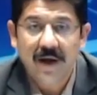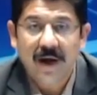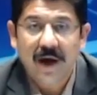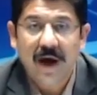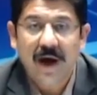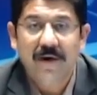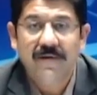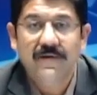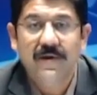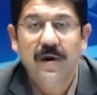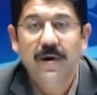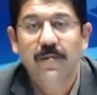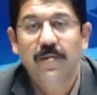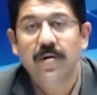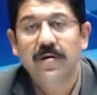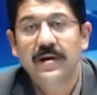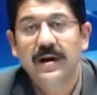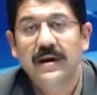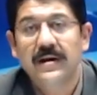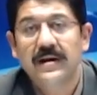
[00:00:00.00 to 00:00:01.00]
after a
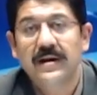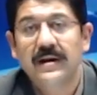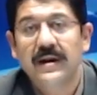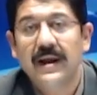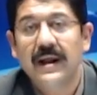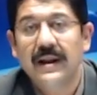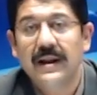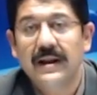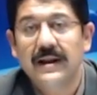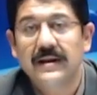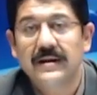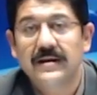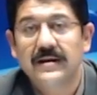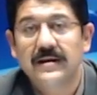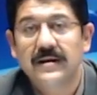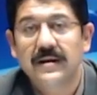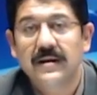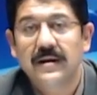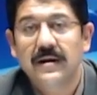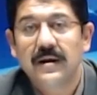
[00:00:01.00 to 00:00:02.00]
protracted
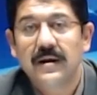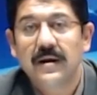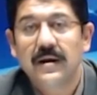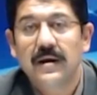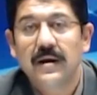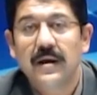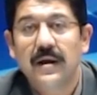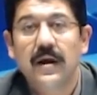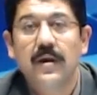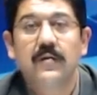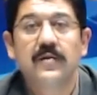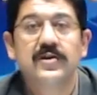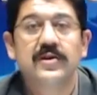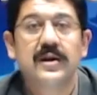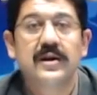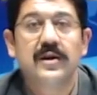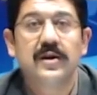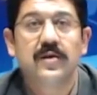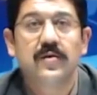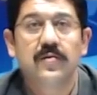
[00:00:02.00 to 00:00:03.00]
illness. He was
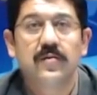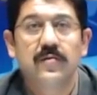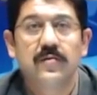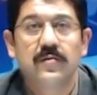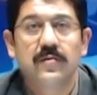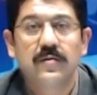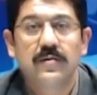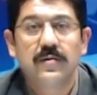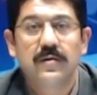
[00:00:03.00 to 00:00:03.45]
82.